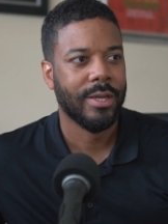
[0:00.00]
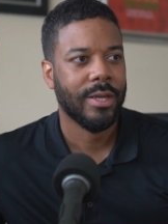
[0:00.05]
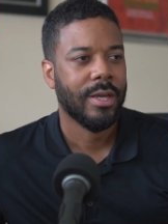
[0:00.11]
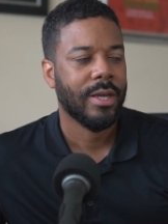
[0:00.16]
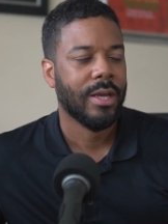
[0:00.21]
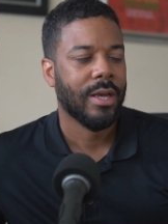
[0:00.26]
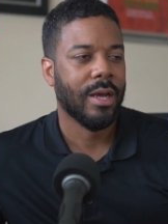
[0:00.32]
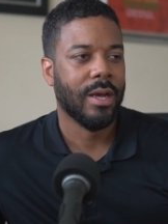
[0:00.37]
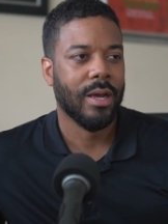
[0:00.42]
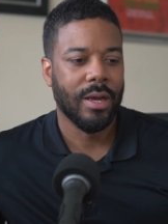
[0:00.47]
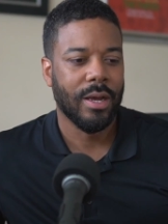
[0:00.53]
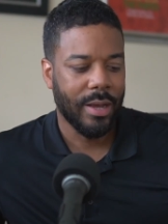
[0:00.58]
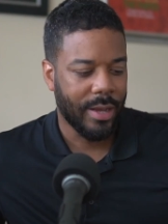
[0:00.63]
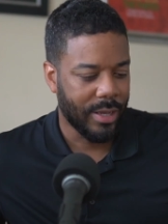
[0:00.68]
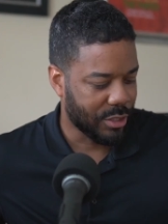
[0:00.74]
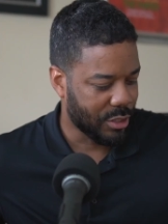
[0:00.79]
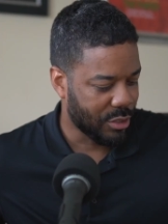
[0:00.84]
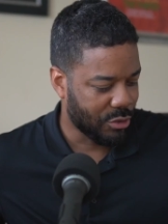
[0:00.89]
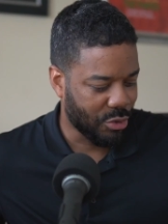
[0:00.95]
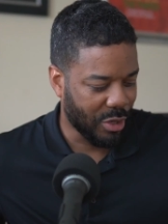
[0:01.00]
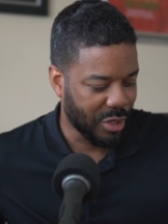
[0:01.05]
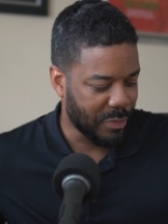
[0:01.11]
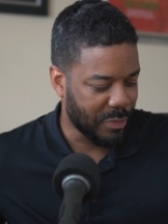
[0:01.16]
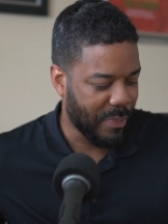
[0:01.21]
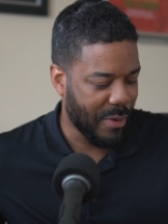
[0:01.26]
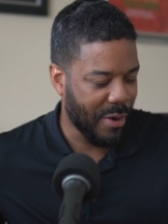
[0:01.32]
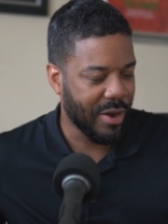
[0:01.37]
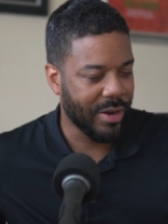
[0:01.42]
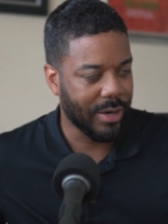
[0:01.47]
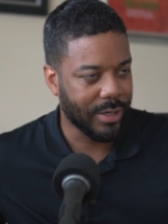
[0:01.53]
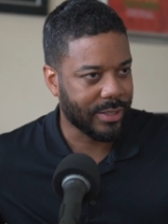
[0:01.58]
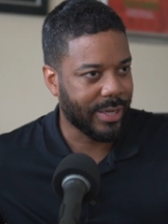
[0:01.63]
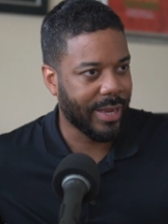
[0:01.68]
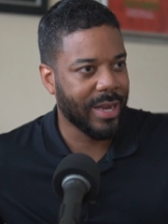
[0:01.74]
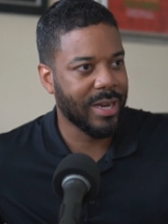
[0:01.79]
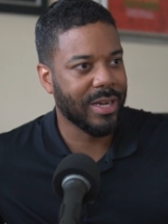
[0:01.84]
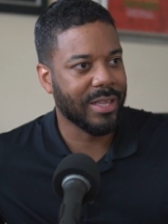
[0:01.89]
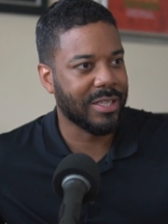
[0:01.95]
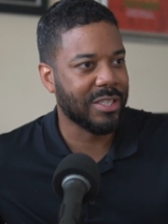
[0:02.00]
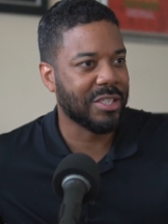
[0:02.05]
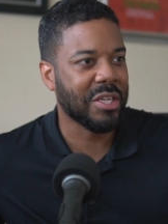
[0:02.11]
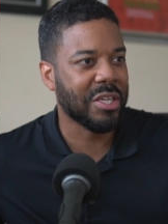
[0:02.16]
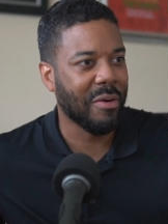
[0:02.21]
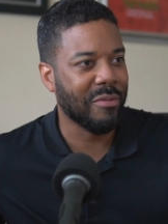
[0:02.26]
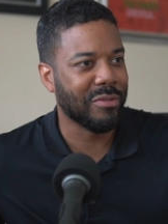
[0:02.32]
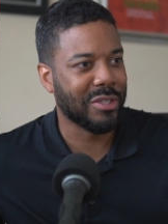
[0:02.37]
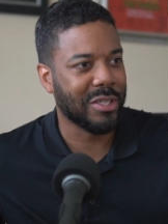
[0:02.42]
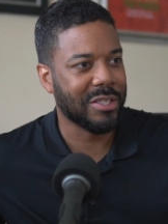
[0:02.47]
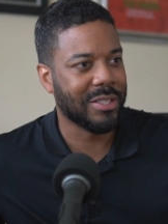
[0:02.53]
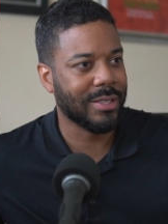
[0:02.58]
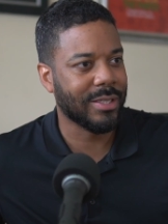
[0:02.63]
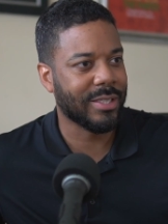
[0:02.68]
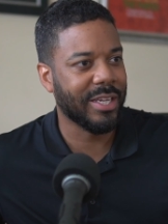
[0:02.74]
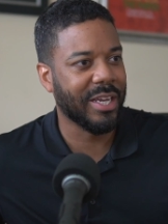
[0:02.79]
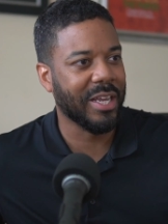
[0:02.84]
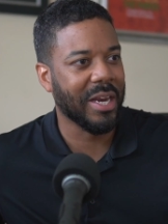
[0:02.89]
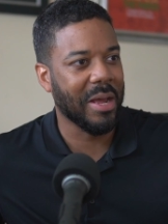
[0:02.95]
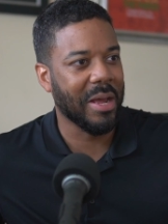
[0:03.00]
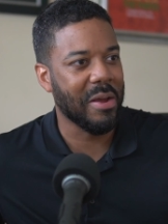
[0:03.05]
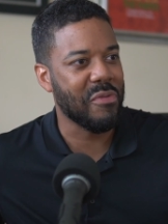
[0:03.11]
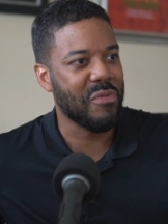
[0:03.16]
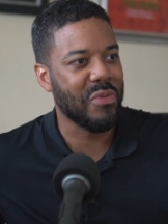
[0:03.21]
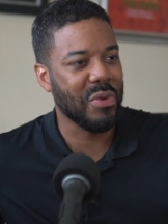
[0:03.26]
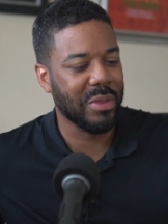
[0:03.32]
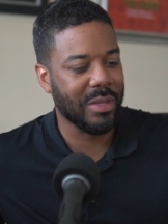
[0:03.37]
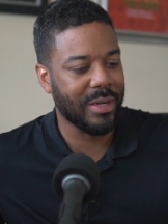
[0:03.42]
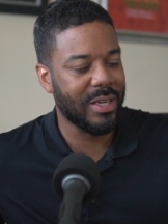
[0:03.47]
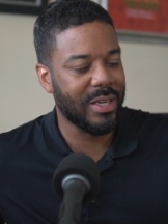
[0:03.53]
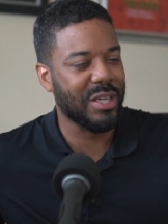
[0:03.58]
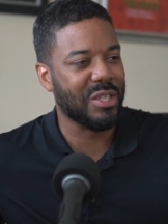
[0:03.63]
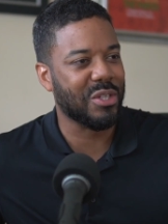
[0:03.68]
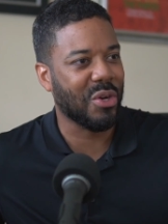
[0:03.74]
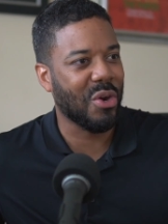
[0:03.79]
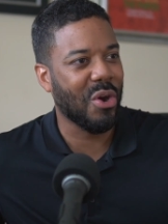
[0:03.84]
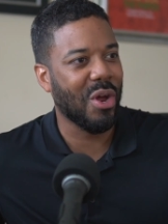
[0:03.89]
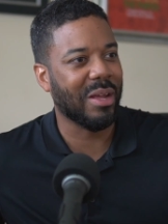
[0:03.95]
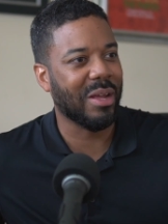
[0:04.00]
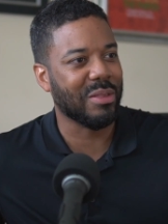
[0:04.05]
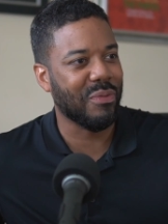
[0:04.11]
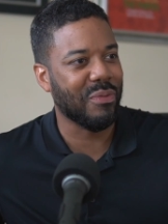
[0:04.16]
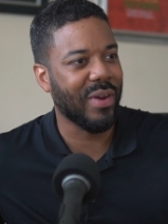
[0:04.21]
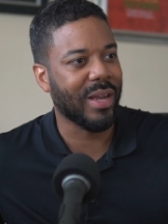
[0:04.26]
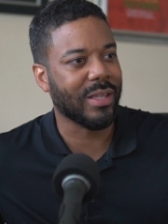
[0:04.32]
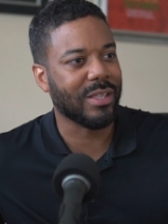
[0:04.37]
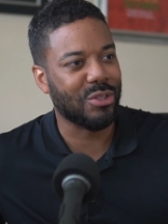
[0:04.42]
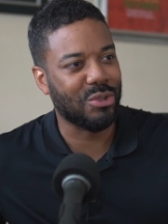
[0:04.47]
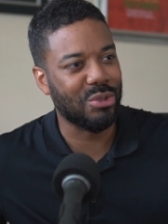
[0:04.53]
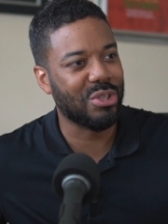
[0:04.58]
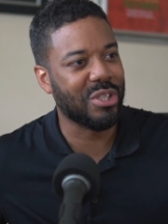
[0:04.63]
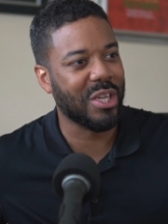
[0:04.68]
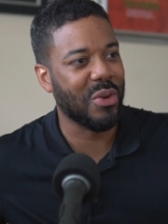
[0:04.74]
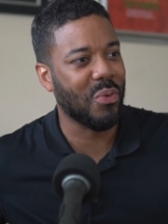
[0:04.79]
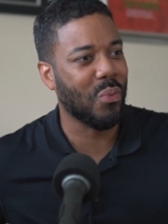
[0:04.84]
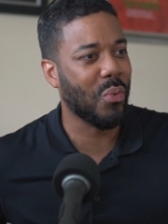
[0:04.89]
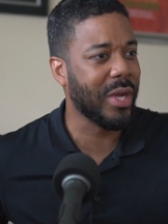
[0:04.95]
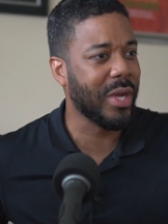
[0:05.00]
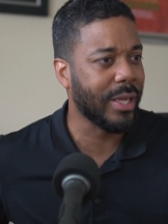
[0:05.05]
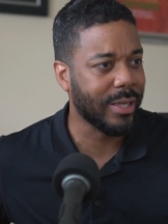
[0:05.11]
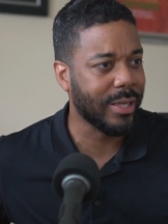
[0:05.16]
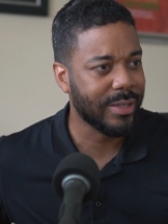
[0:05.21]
As transparent as candid these conversations get, I feel the need to call out the fact that you said we.